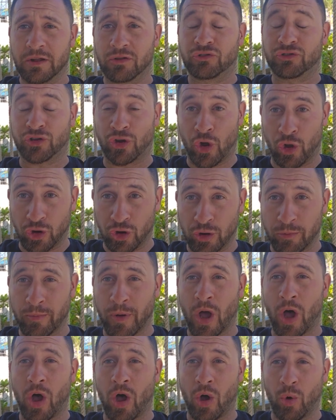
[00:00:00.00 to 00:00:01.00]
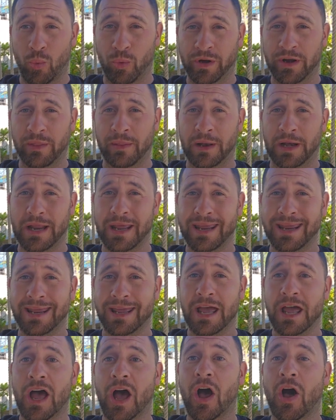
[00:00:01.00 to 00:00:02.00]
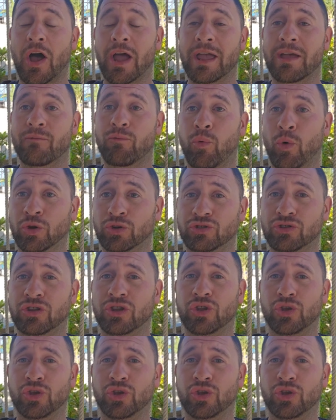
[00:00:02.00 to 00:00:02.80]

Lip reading: Tottenham are winning the league. I have watched